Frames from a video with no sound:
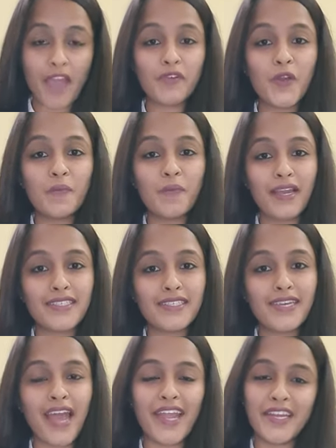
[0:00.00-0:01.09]
I've got
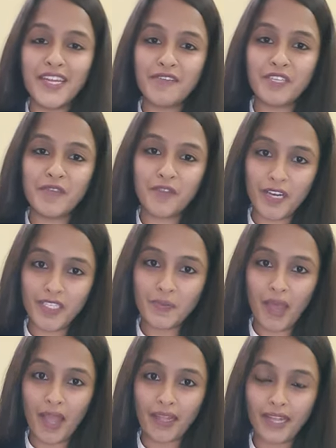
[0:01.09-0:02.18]
placed in IDFC First
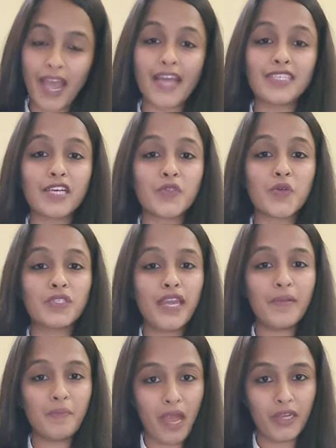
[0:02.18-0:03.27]
Bank as
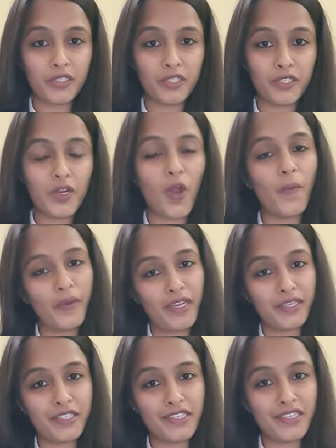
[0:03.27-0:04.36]
Associate Manager,
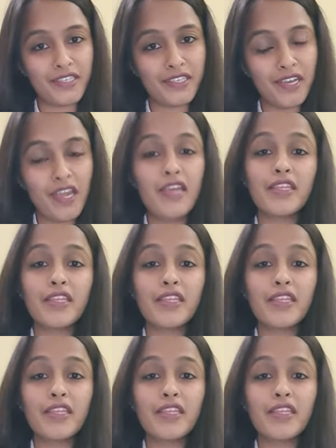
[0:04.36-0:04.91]
Operations.